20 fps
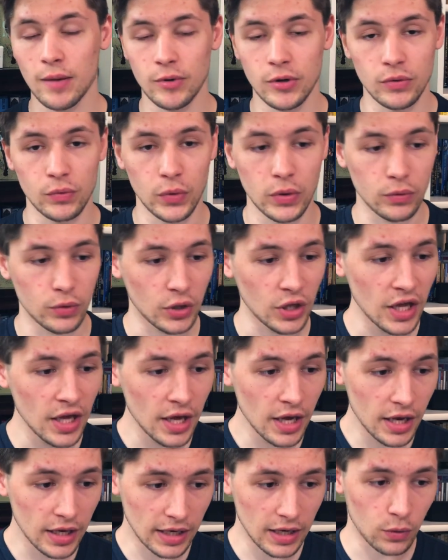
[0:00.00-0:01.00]
and we will
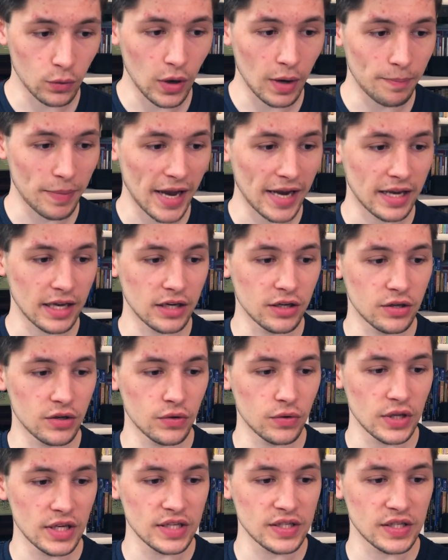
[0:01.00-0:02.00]
get right back
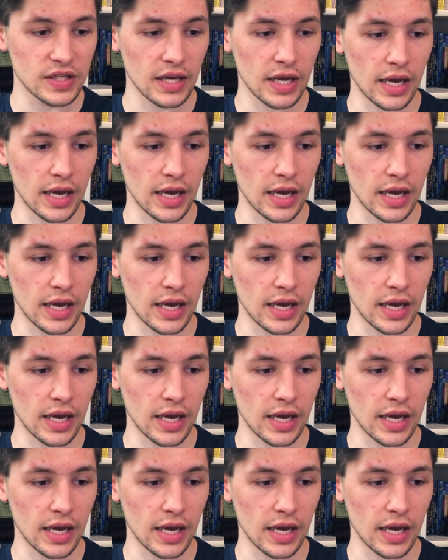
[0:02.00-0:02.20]
into this